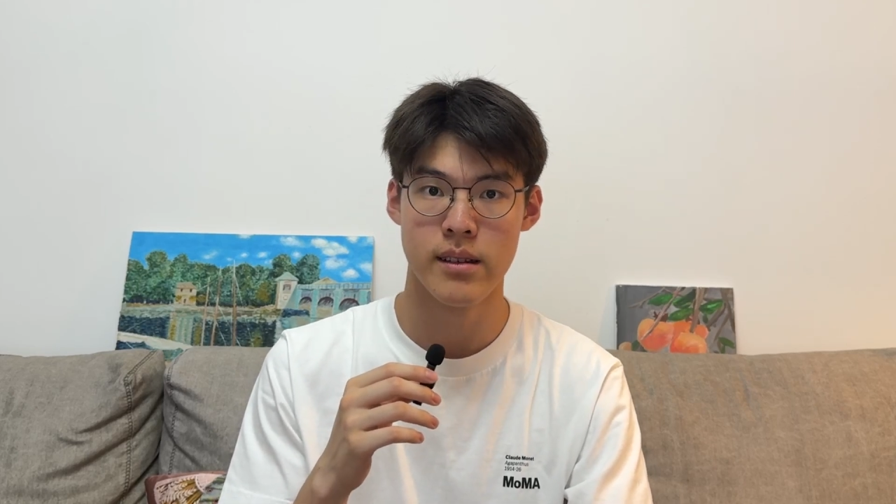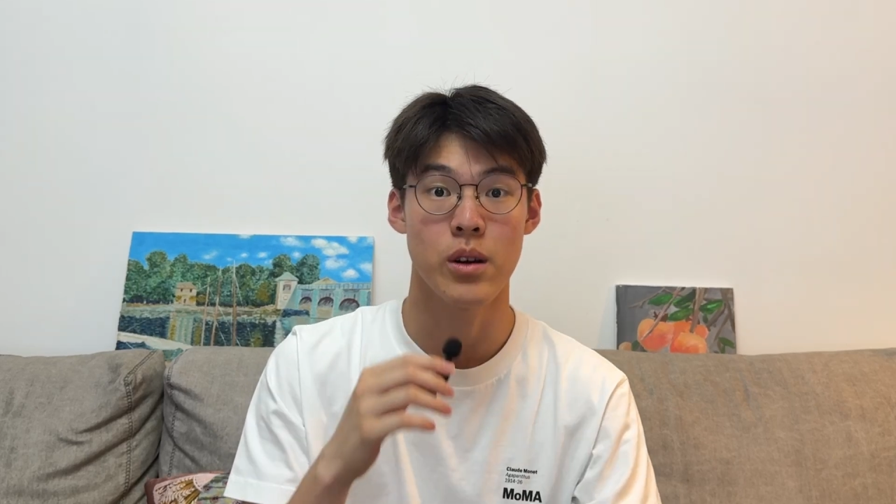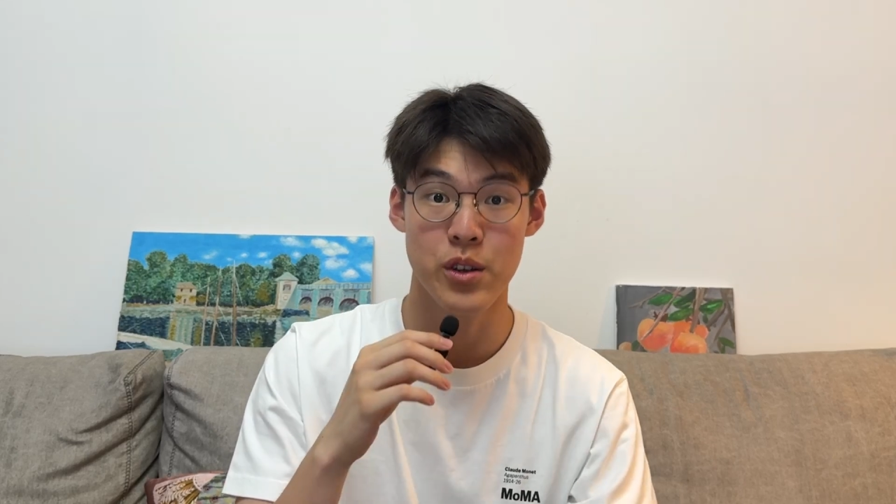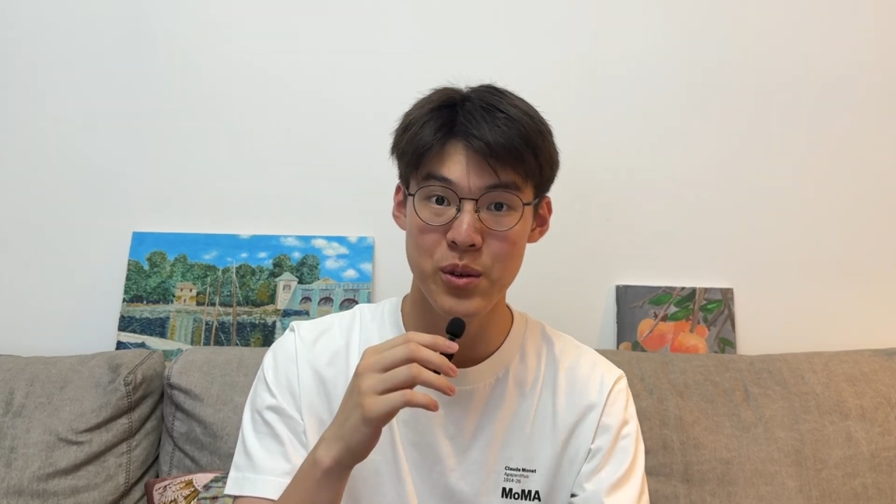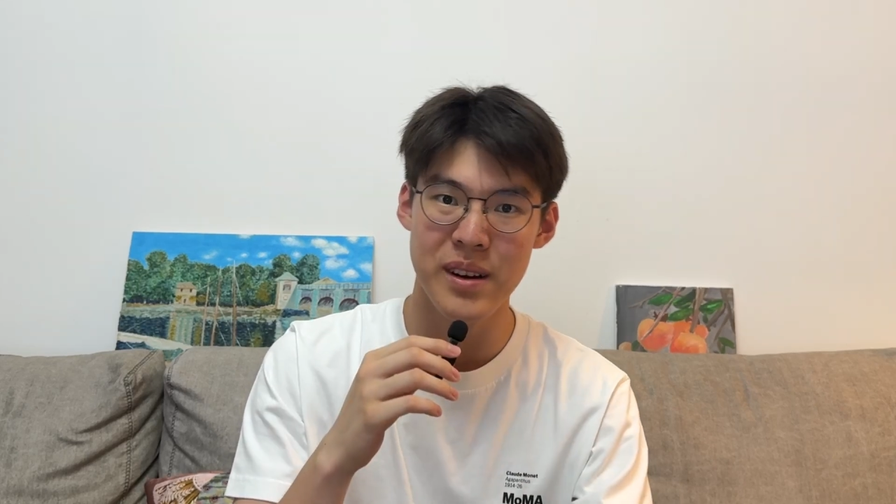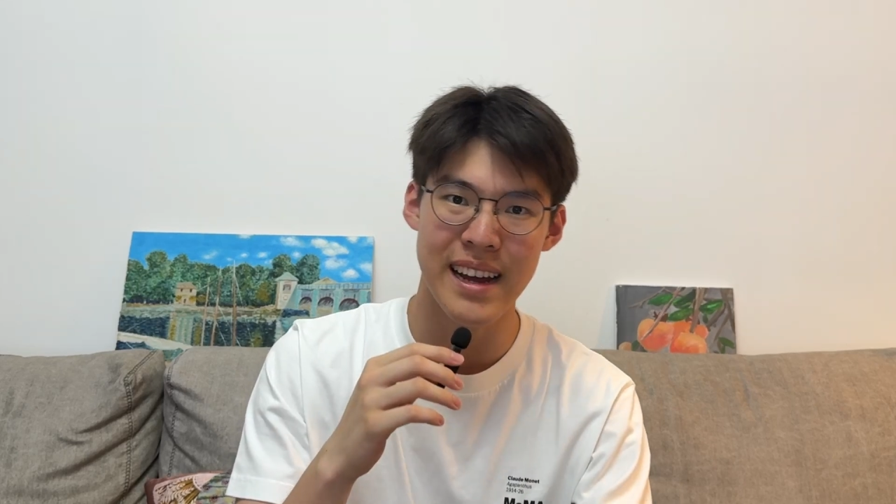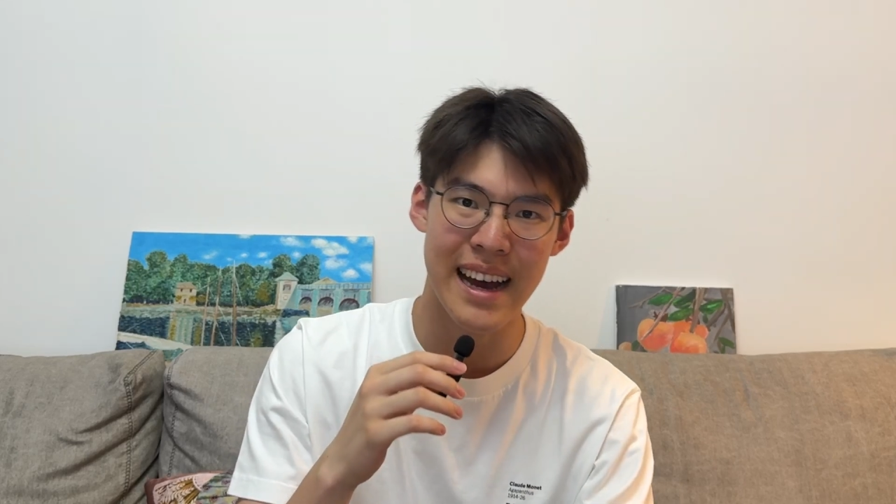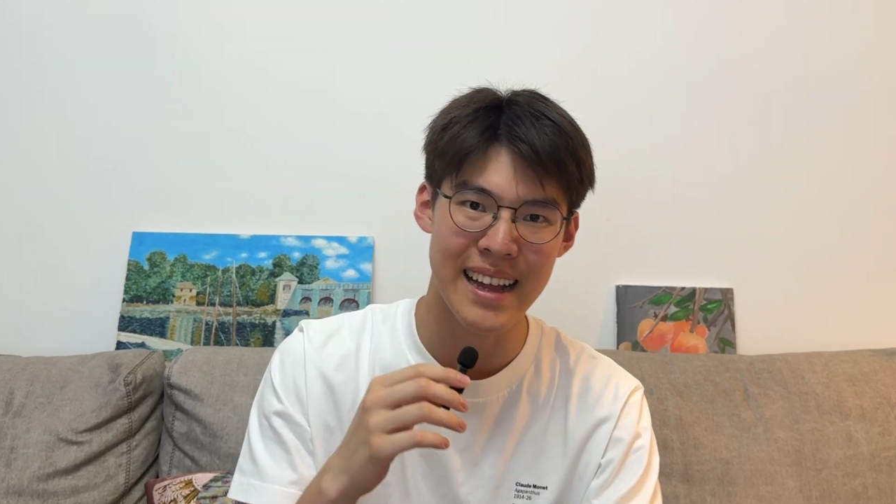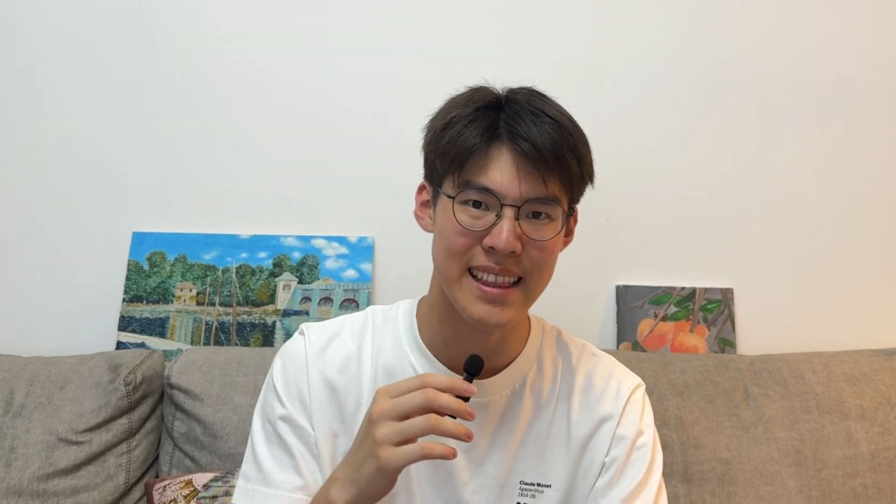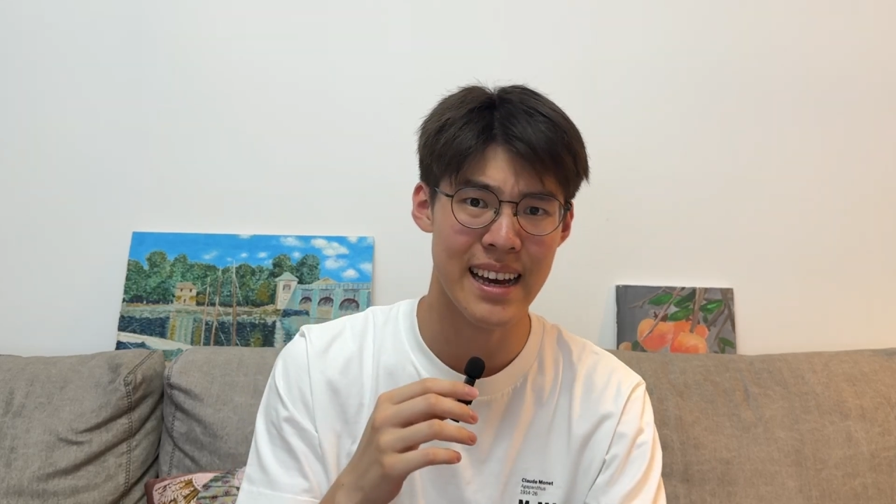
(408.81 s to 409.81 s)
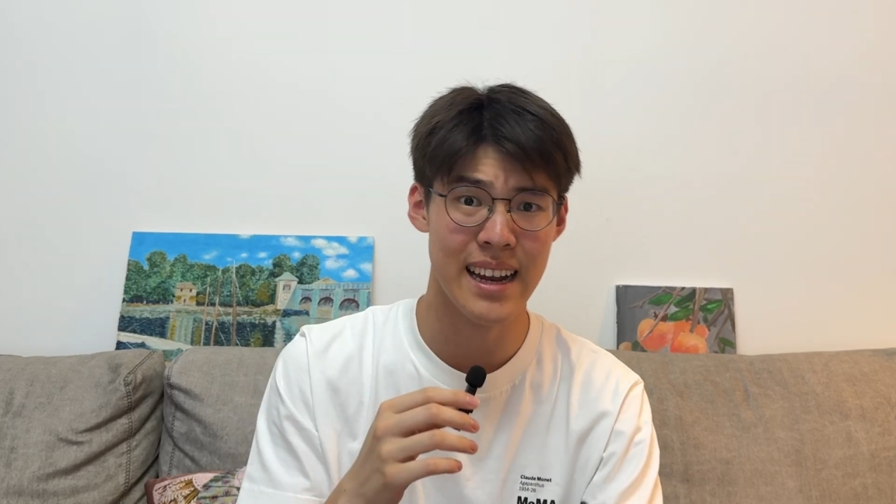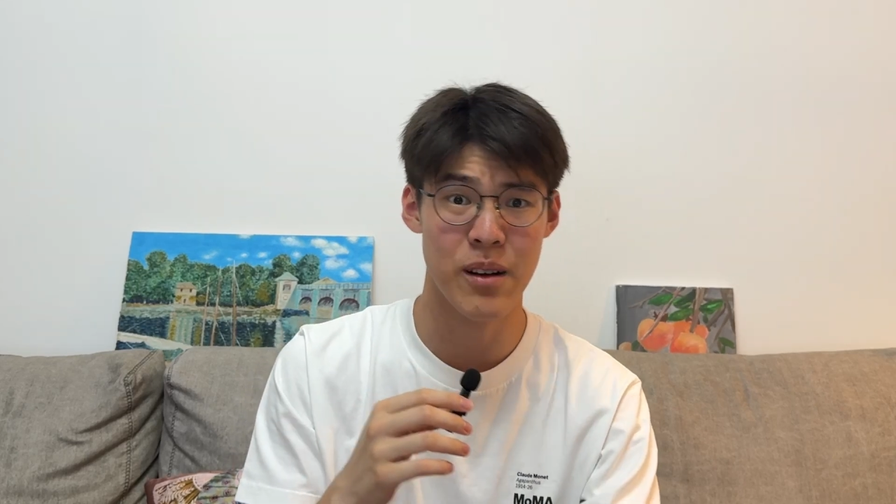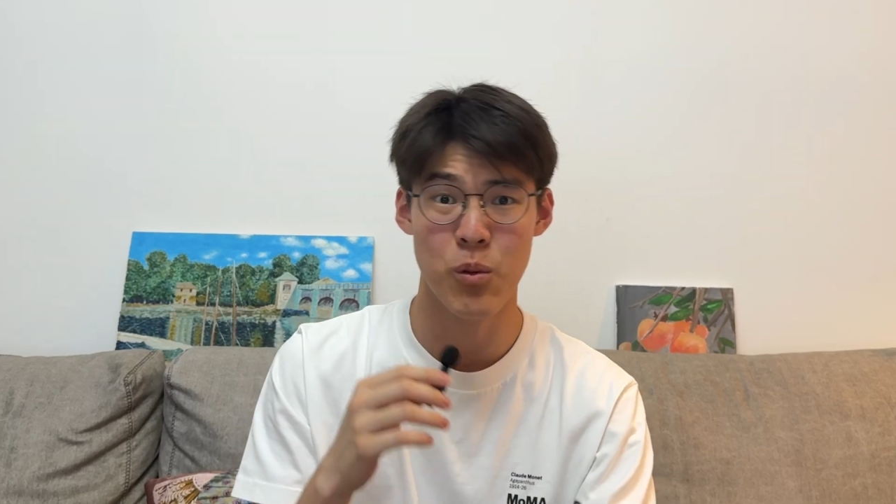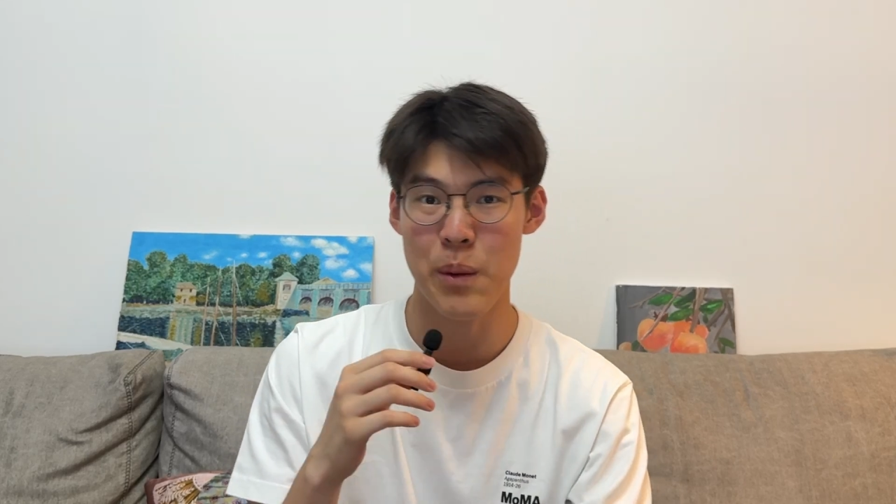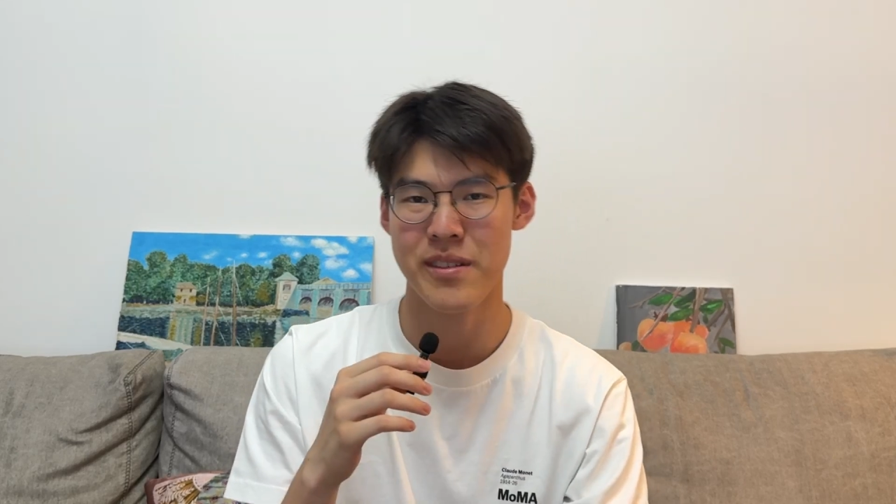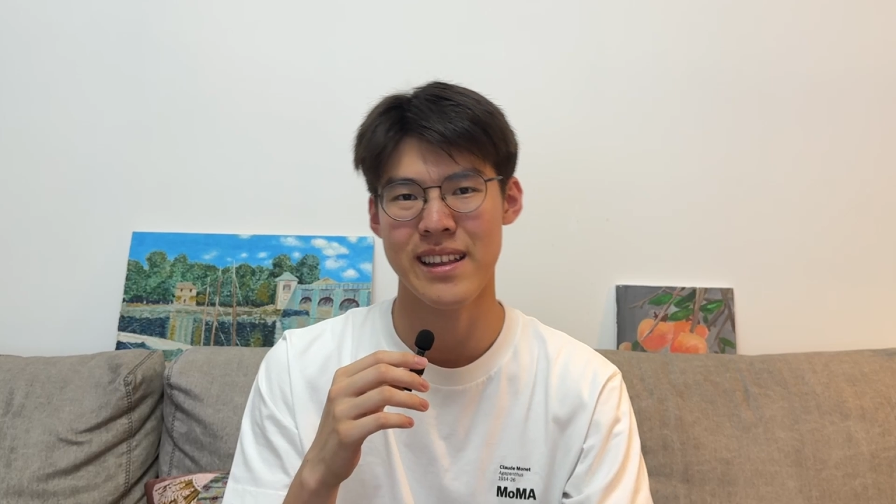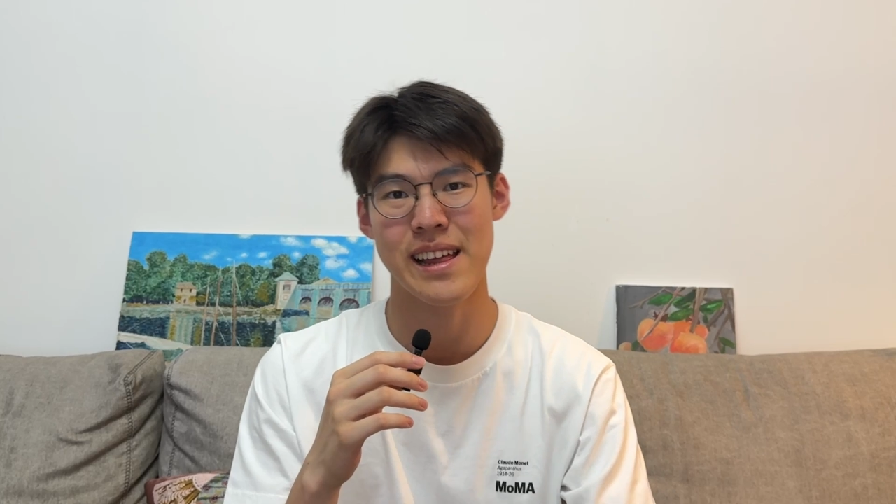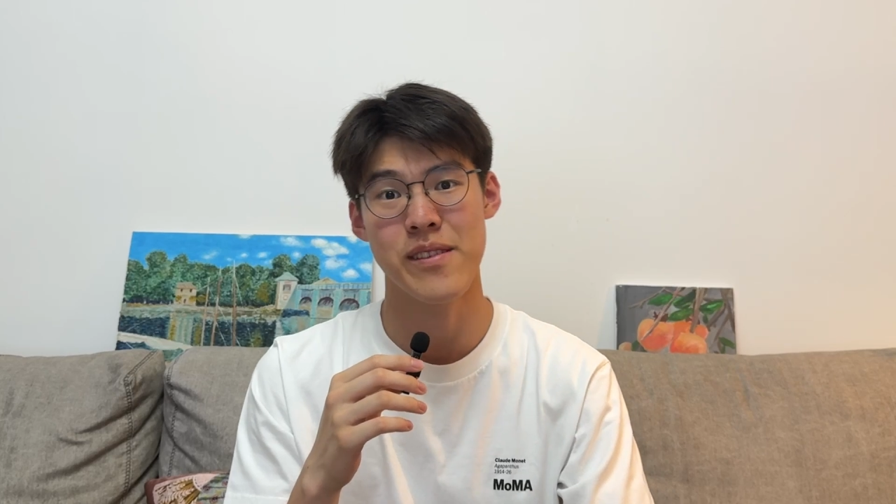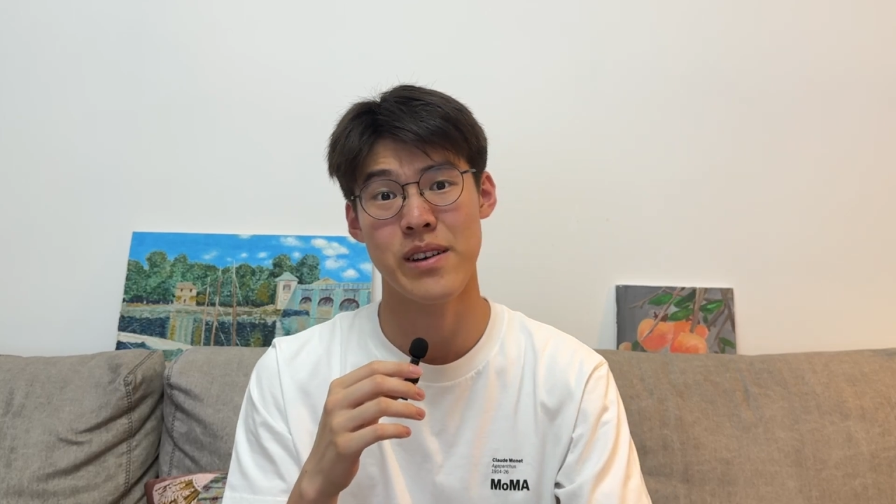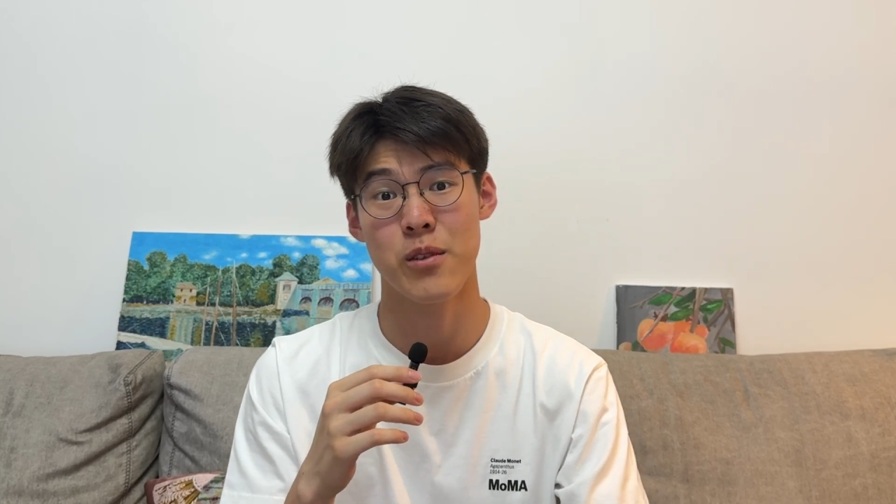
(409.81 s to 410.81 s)
Now, I do want to add that a website that
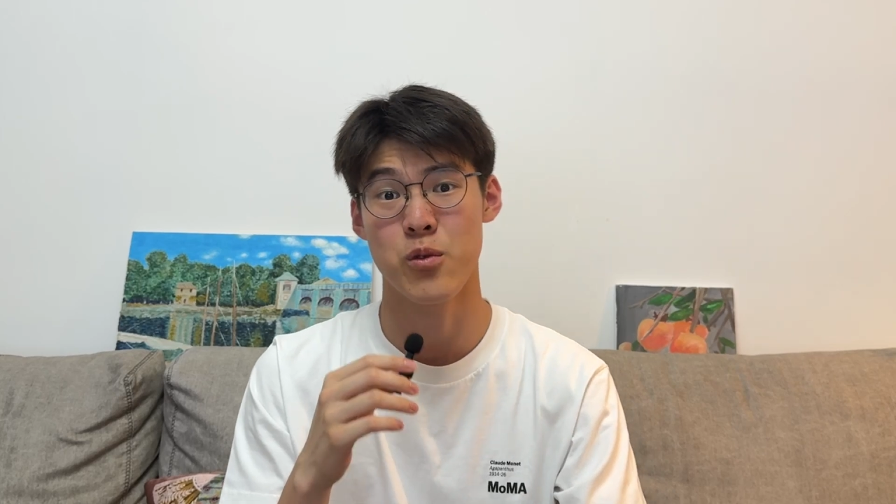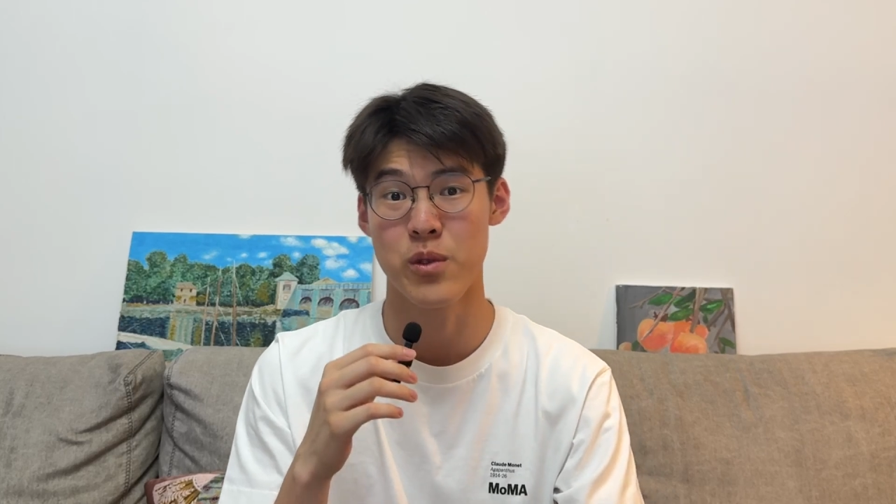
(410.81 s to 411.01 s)
I found